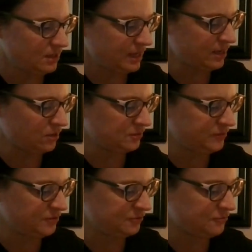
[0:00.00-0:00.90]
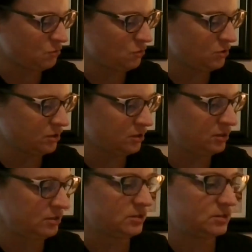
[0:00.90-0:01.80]
out of the
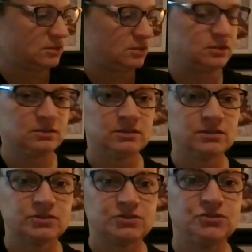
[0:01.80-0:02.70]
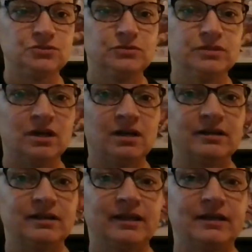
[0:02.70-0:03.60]
4 do not
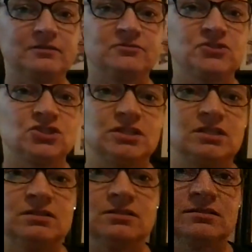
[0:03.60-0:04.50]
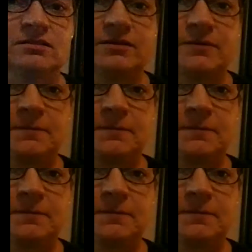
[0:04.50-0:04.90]
have cheese.